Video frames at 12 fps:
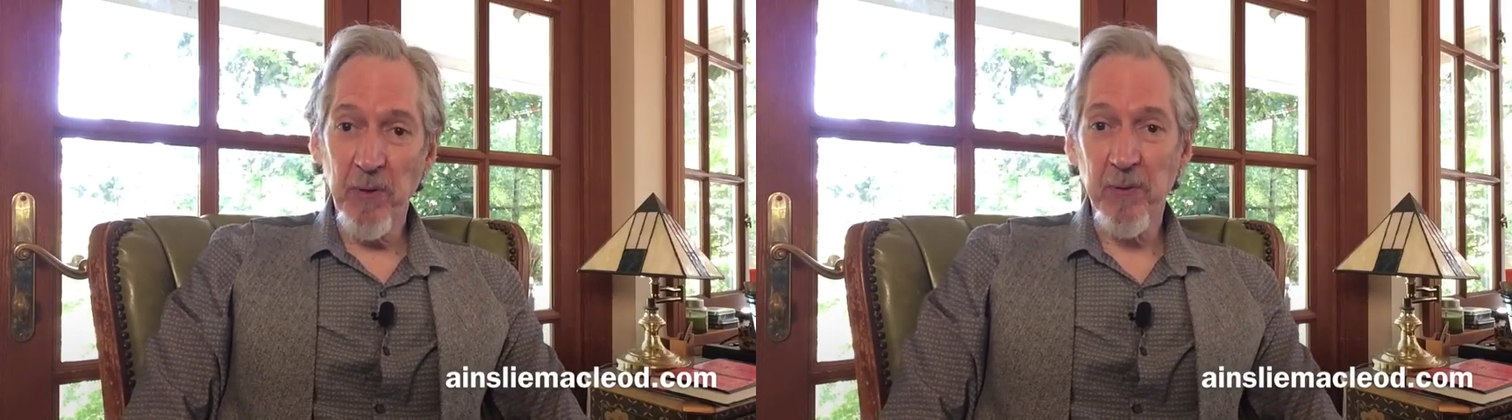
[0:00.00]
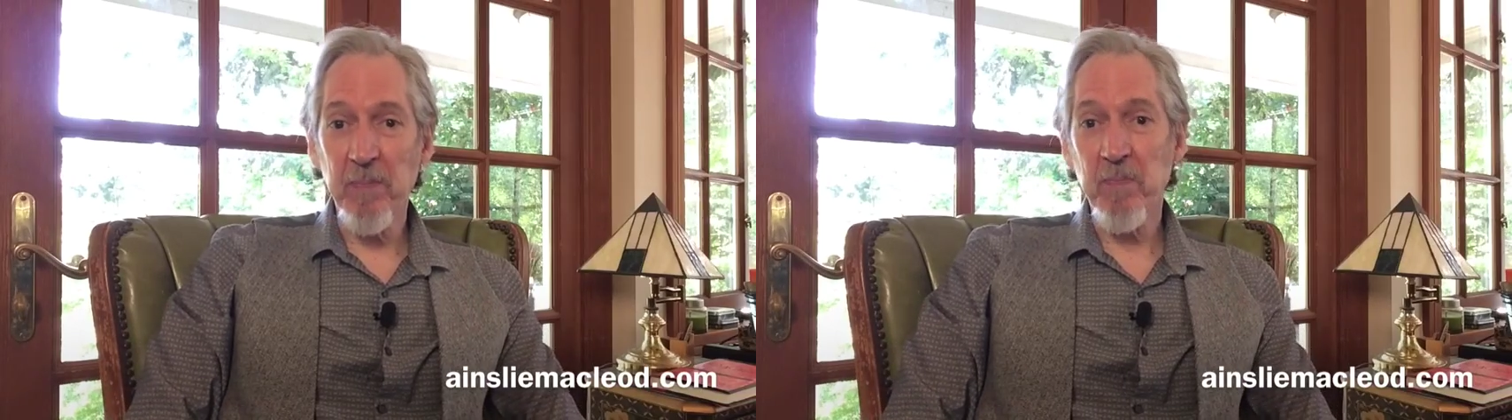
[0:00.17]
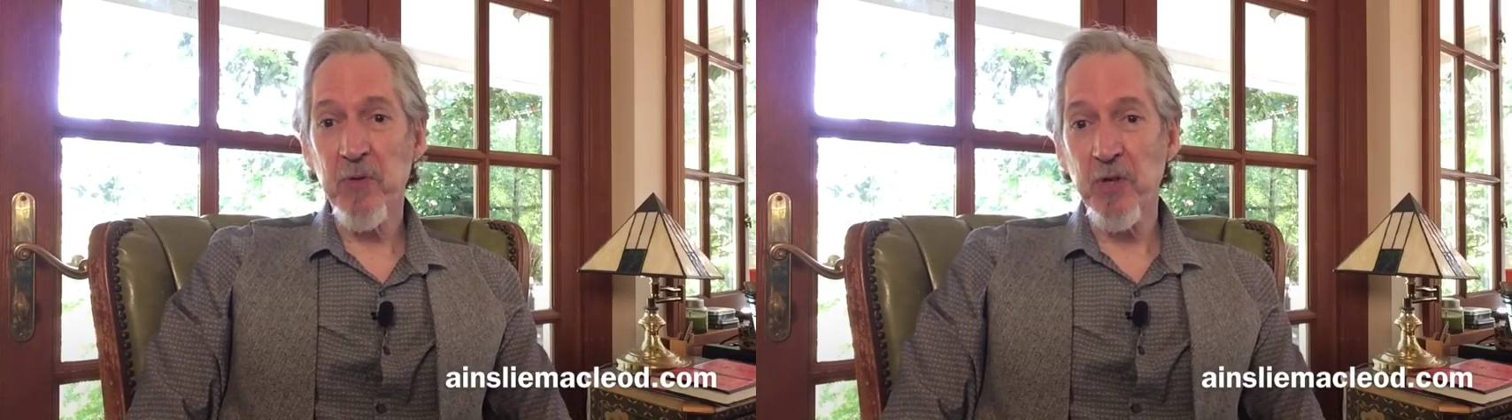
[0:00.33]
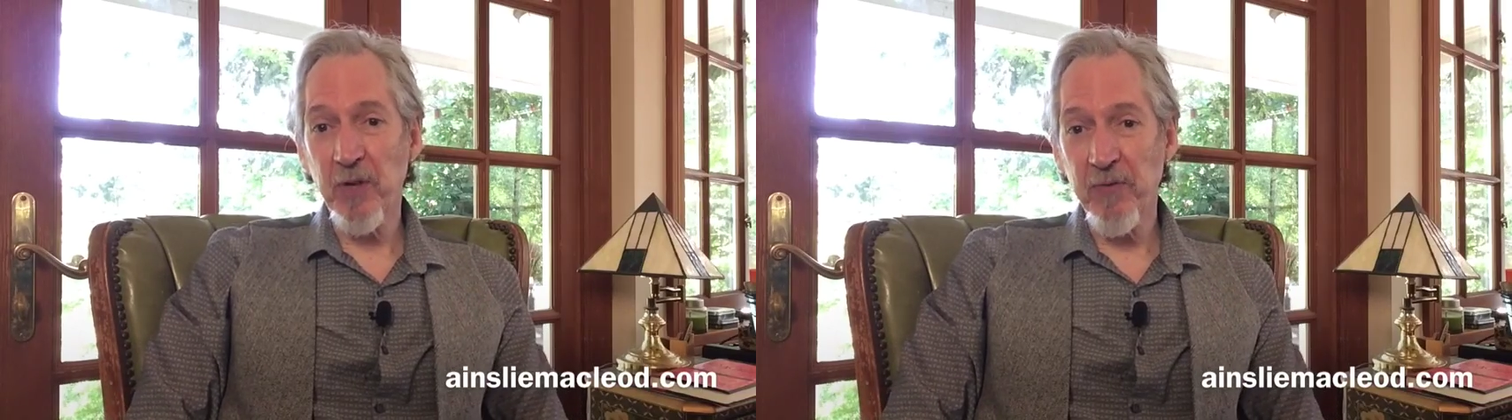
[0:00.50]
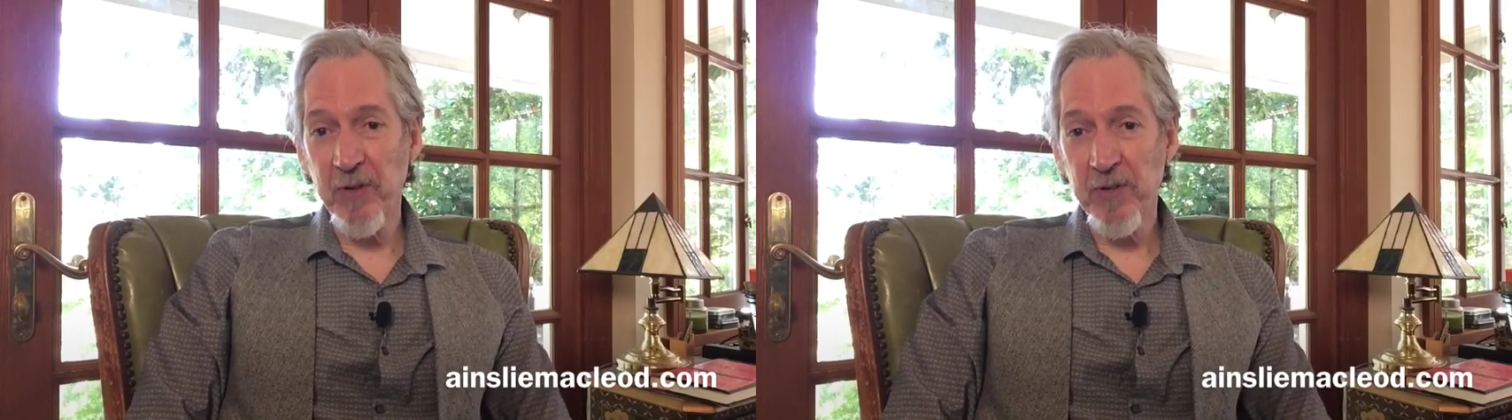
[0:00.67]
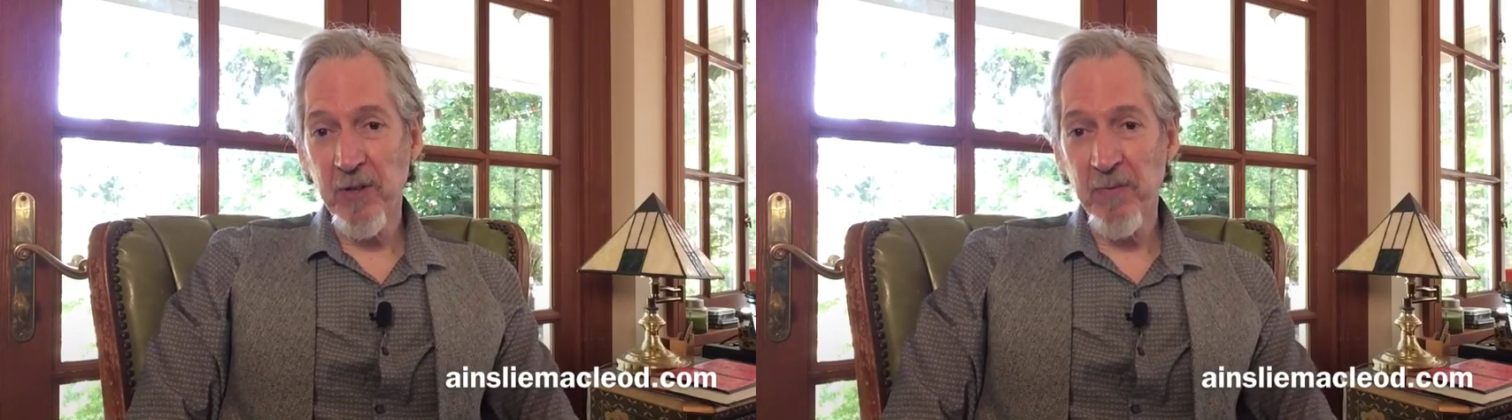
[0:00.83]
or surf
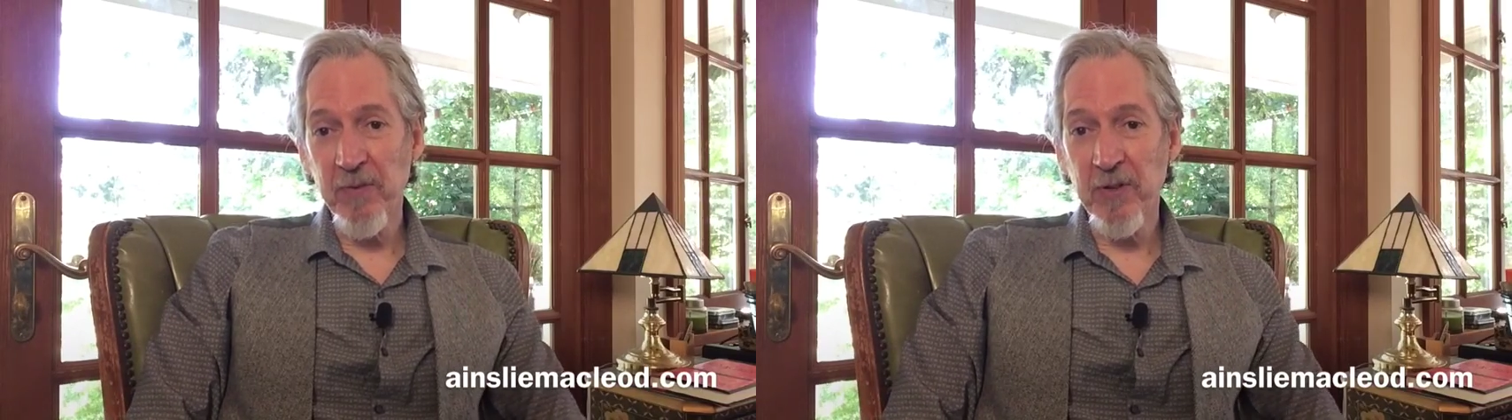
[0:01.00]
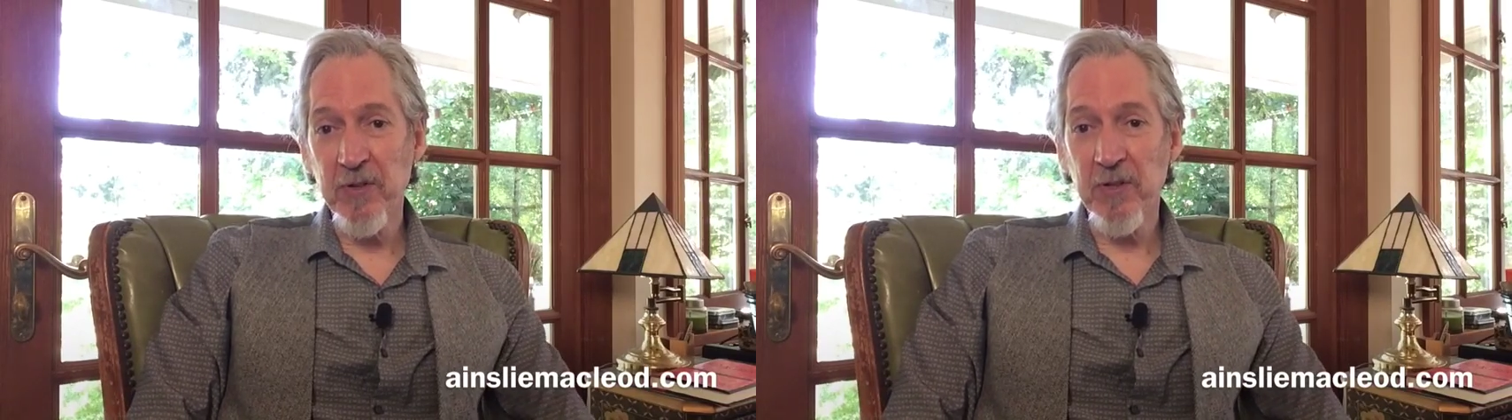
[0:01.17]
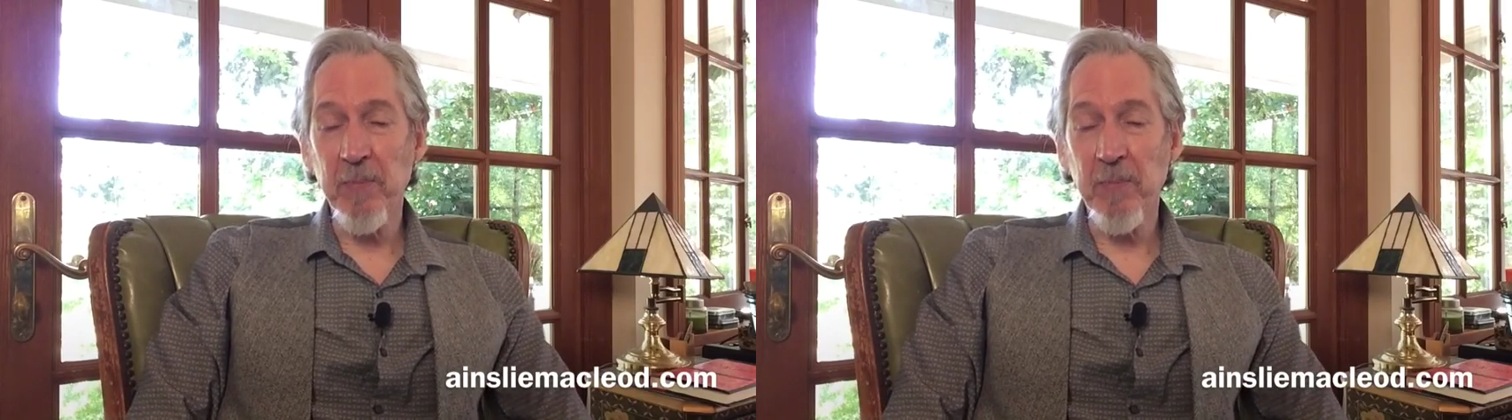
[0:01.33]
and turf as